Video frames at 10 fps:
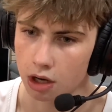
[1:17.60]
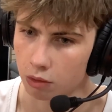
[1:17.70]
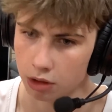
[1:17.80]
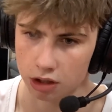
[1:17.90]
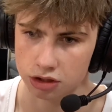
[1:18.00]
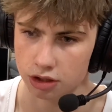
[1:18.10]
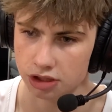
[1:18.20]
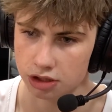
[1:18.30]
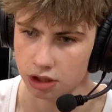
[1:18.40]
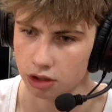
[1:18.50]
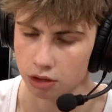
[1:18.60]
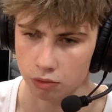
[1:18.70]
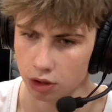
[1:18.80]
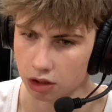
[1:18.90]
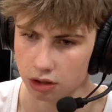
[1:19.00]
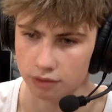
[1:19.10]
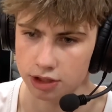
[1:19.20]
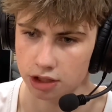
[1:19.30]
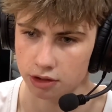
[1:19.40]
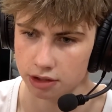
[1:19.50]
We all trust each other. We all love
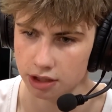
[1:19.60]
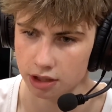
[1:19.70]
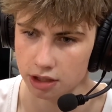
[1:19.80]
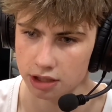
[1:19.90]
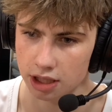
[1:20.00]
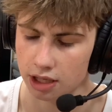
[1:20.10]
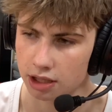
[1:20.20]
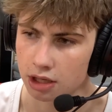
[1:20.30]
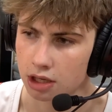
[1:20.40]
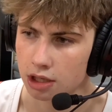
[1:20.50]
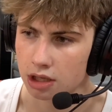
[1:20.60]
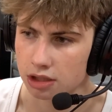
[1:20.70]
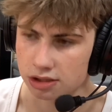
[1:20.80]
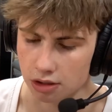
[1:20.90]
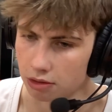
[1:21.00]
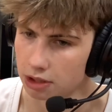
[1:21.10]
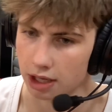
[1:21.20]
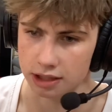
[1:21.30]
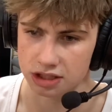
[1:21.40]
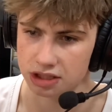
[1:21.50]
each other at the end of the day. So
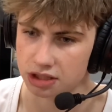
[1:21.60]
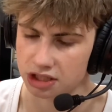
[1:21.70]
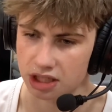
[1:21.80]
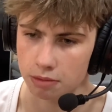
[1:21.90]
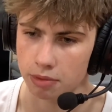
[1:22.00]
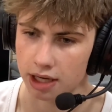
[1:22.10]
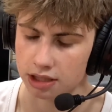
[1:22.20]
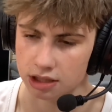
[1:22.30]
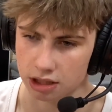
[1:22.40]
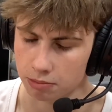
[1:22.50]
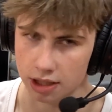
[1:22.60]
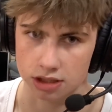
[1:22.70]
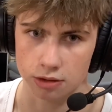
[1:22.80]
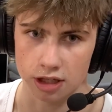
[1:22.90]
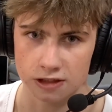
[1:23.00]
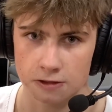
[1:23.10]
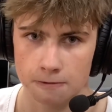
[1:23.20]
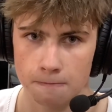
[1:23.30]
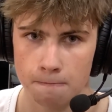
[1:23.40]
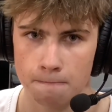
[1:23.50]
yeah, just getting back to us.